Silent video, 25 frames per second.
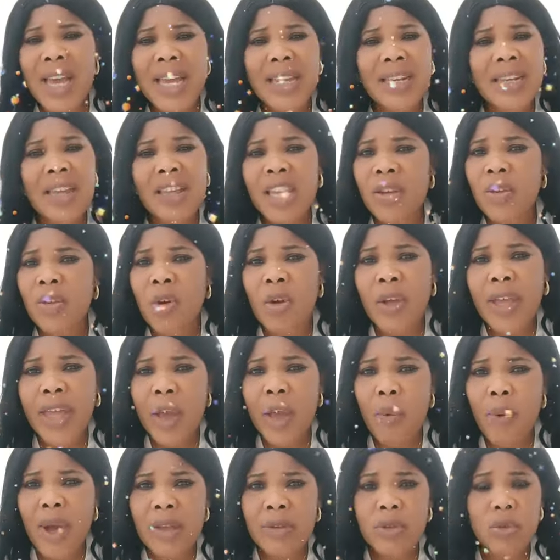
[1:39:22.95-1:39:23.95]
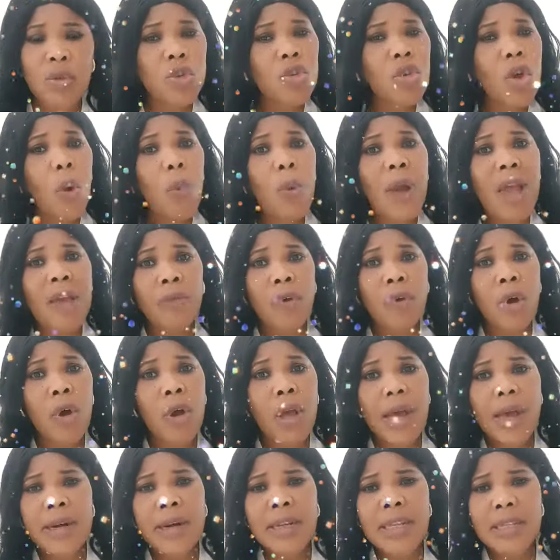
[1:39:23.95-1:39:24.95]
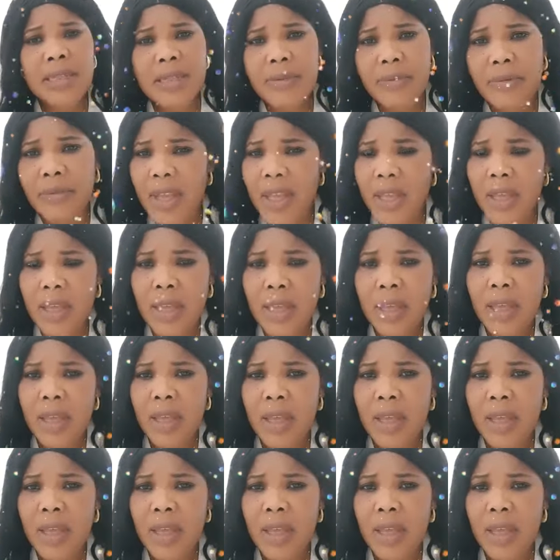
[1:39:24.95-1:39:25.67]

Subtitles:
and you don't get wife. So your wife, all her receive, eh?